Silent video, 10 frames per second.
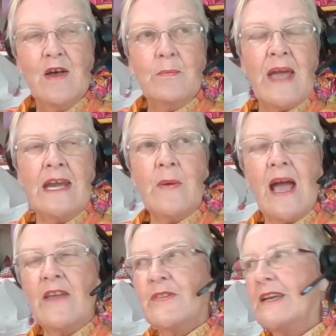But anyway,
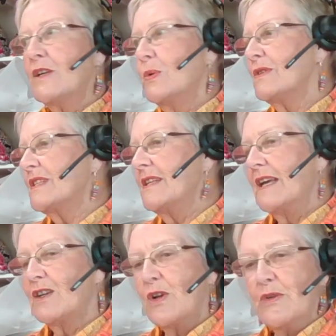I think quilting
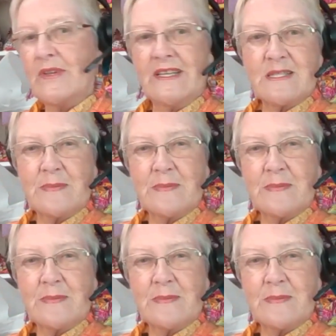and clothing is